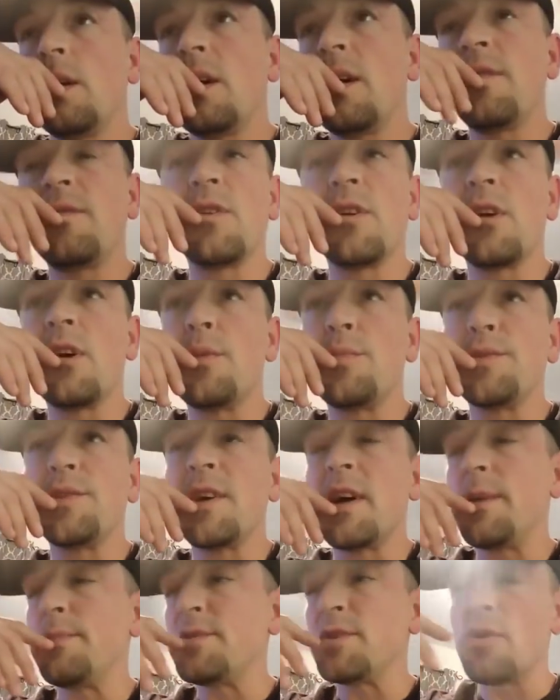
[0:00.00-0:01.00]
After a couple
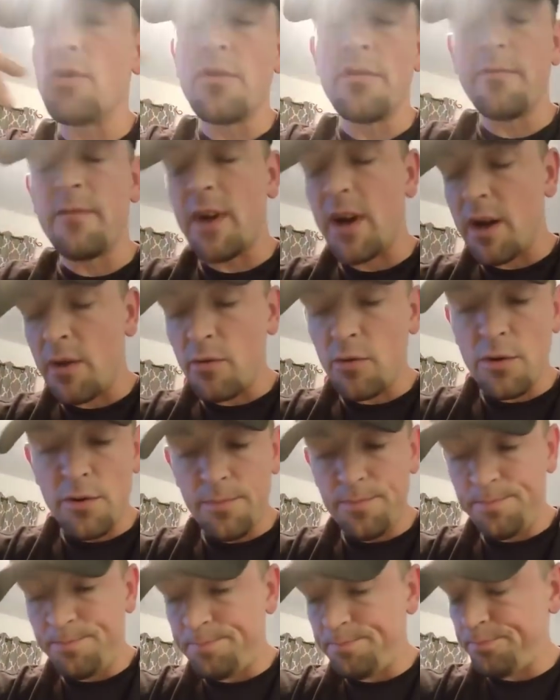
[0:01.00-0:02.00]
times going viral,
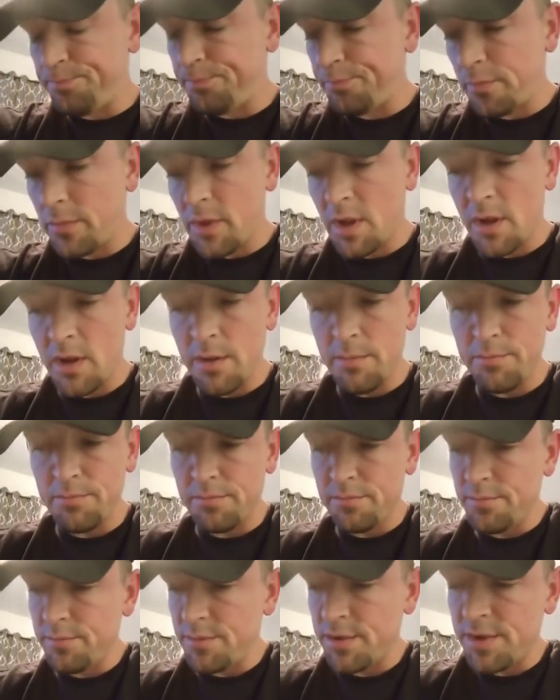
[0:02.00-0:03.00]

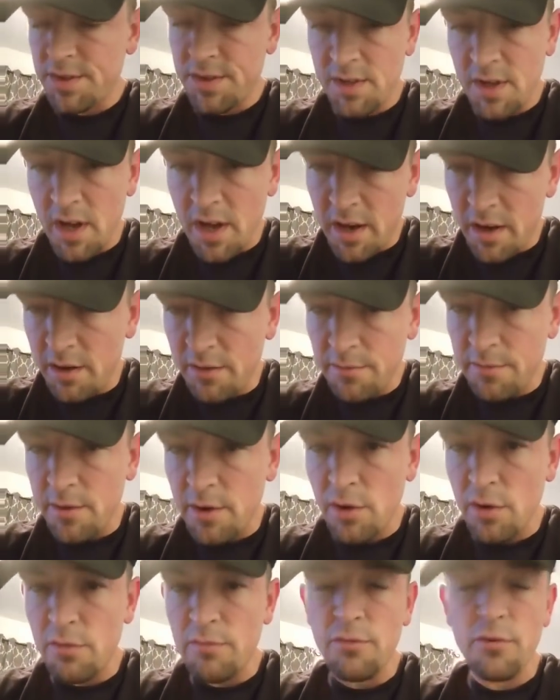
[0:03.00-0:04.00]
I'm just kind of
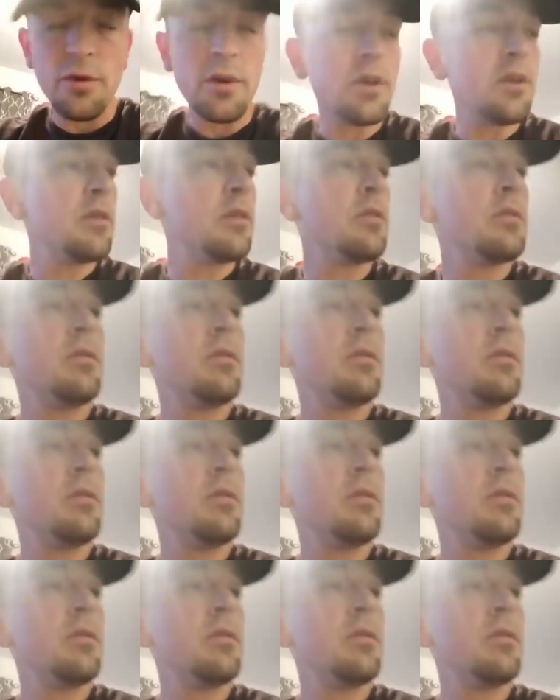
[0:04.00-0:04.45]
over it.